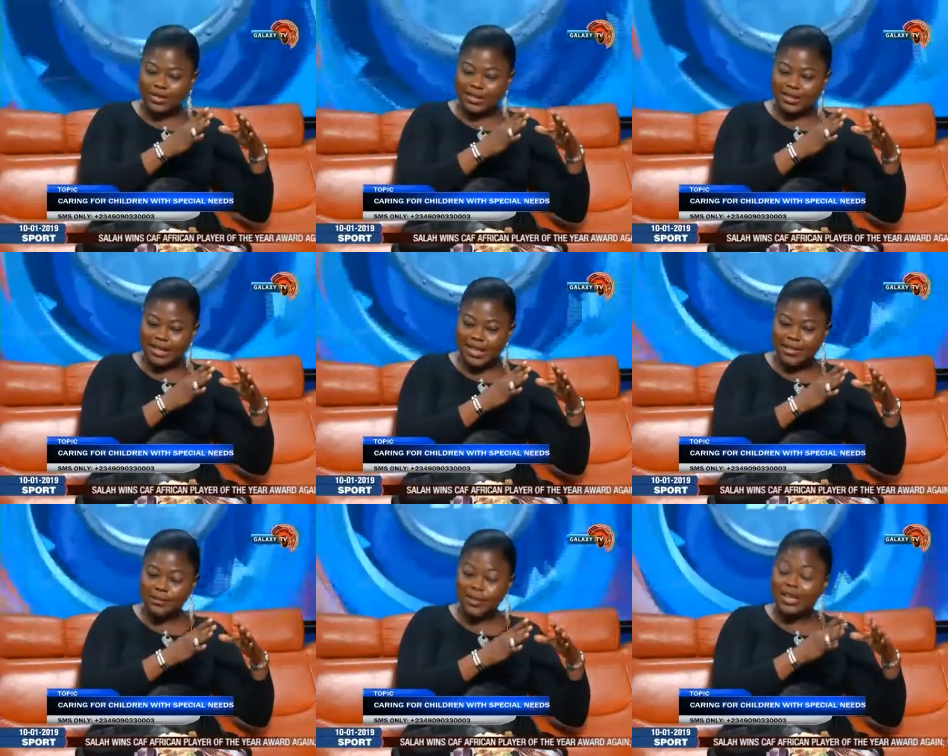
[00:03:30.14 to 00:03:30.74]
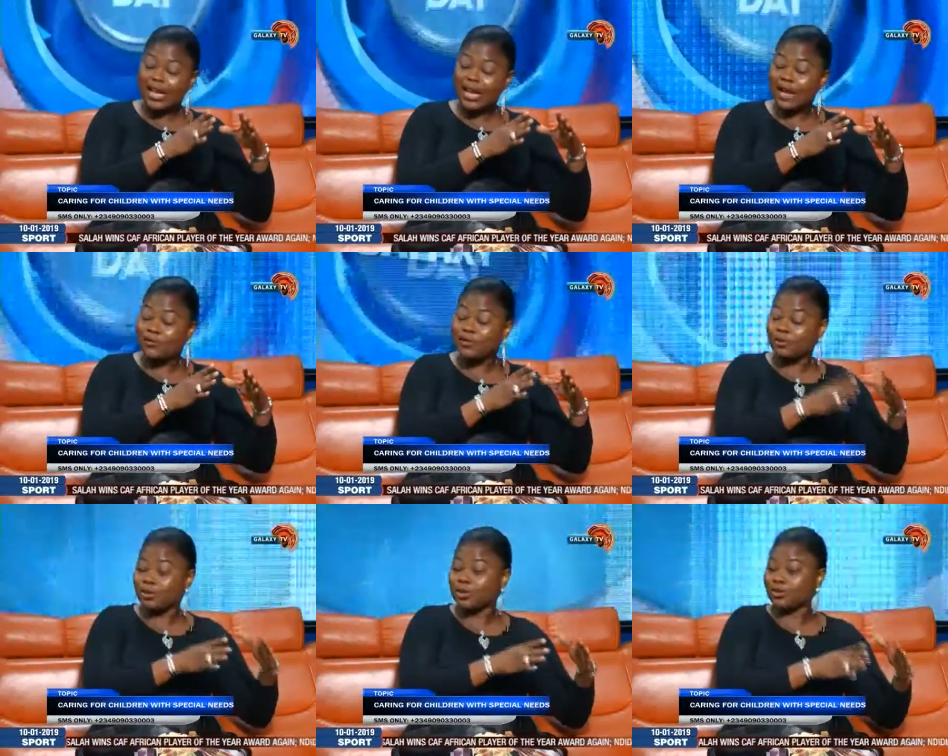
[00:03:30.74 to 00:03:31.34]
that's why they have
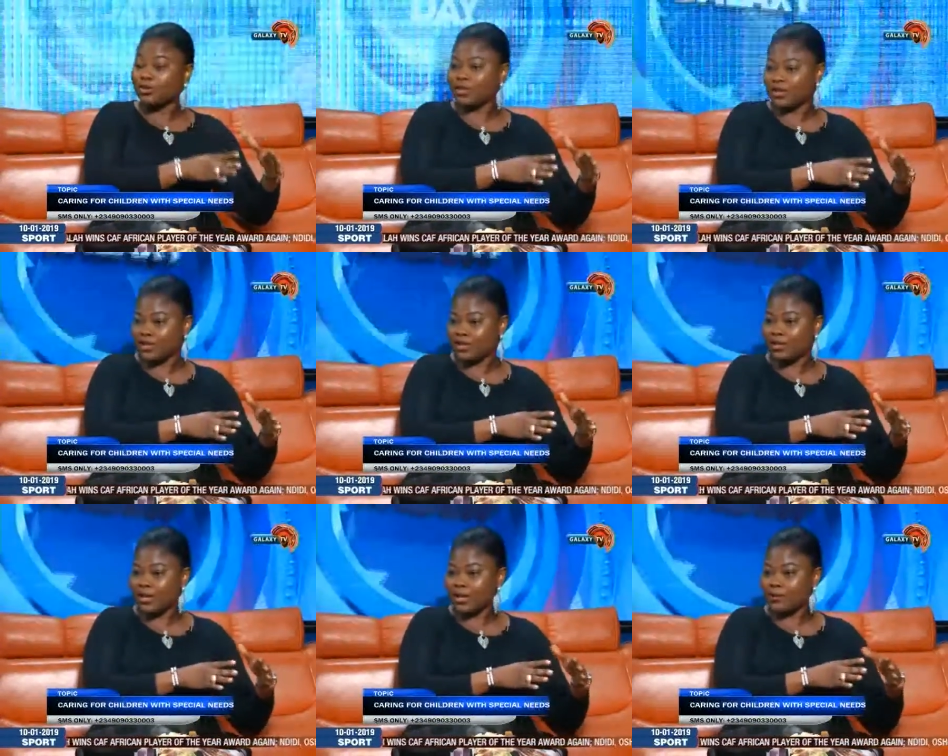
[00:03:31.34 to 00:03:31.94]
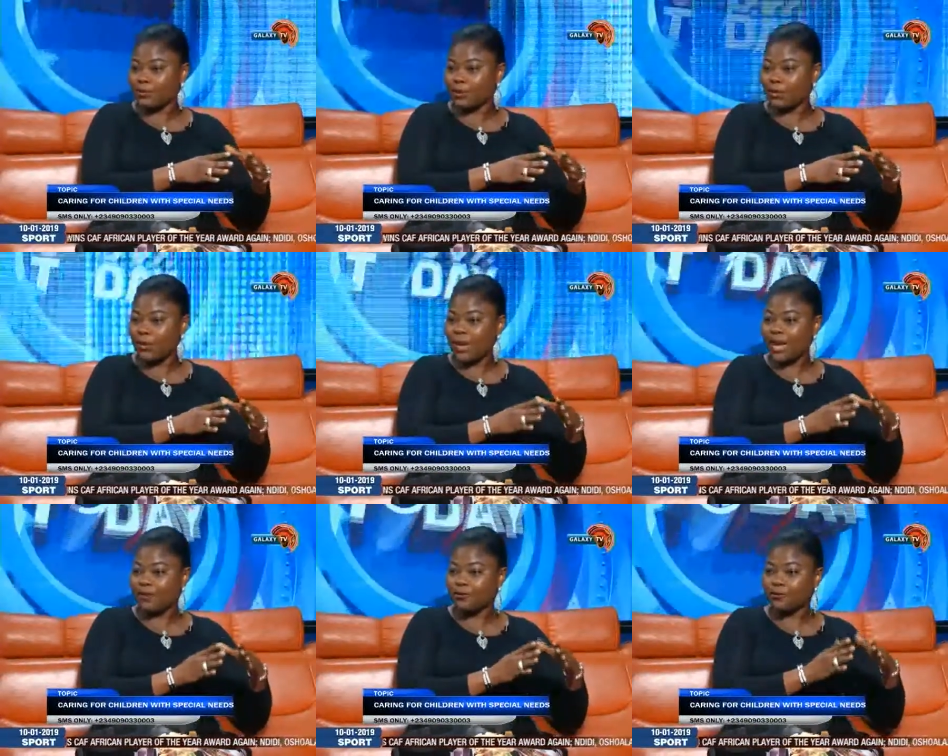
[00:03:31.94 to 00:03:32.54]
special needs. That's why
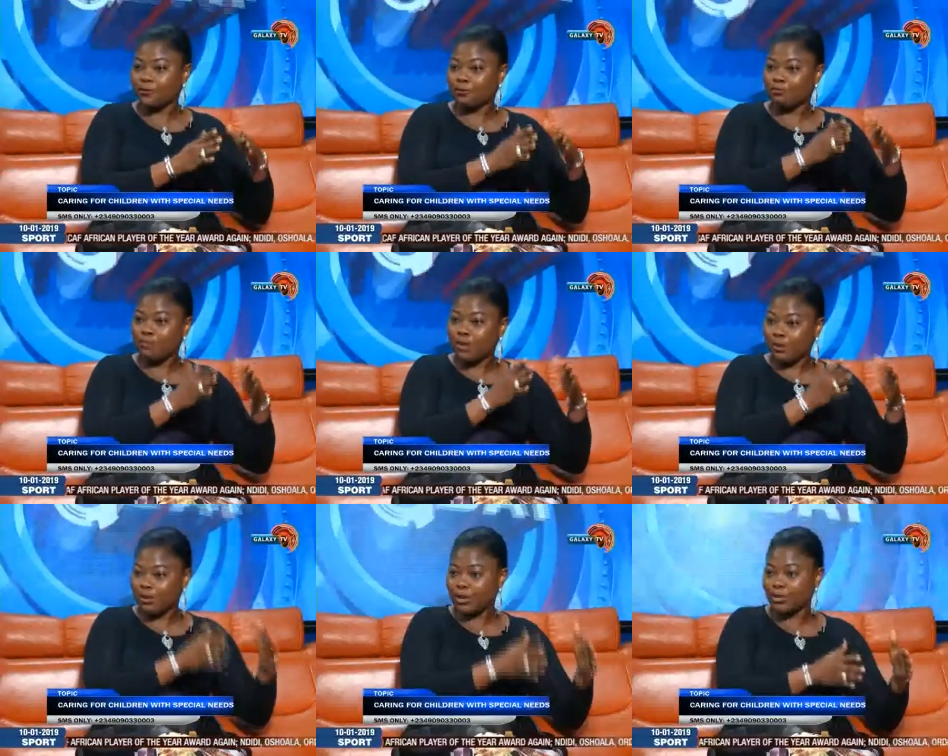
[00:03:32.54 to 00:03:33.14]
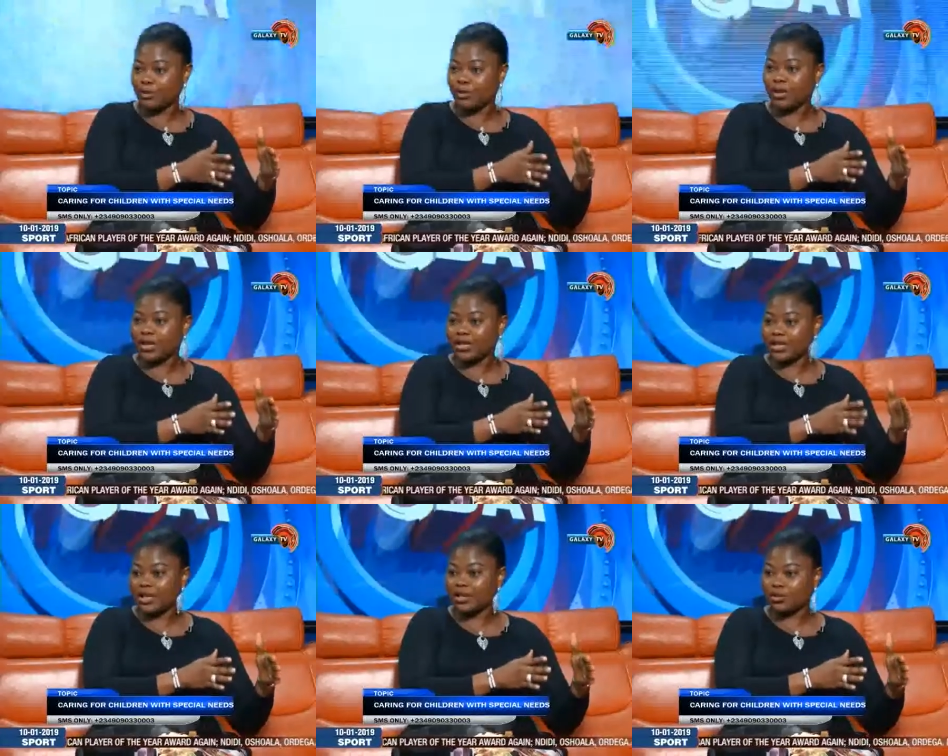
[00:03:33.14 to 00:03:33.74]
we have to pay particular
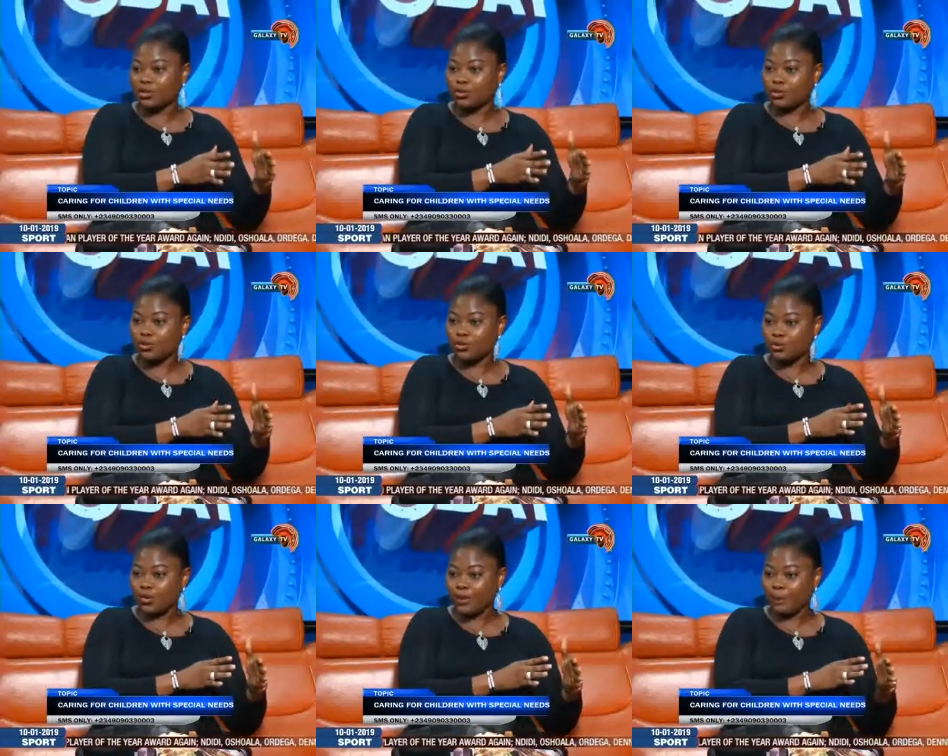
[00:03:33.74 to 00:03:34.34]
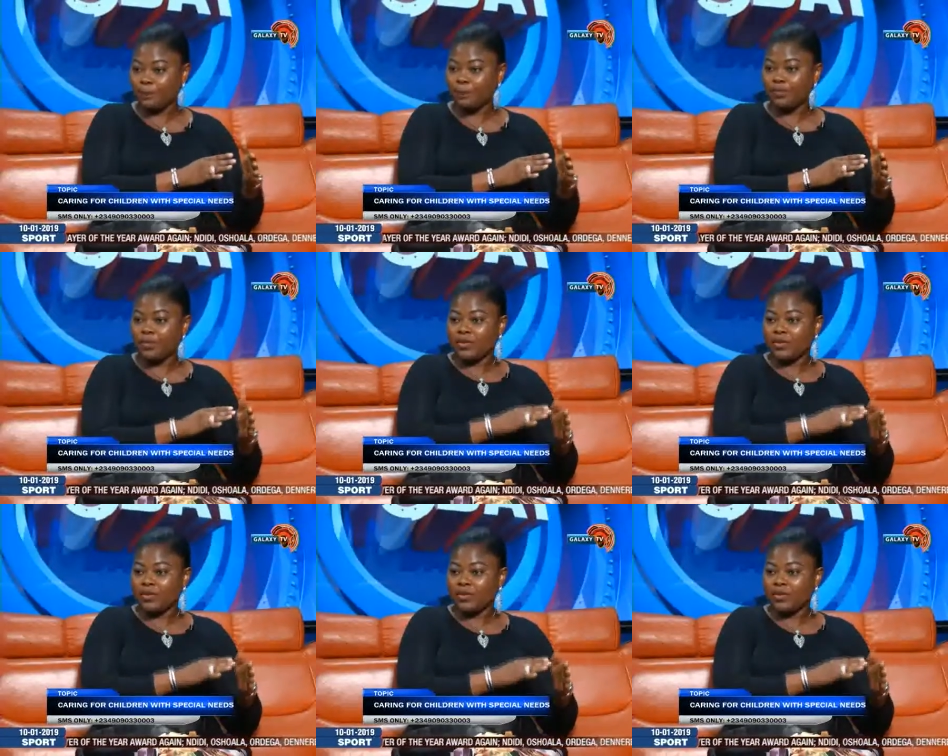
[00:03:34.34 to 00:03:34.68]
attention to them,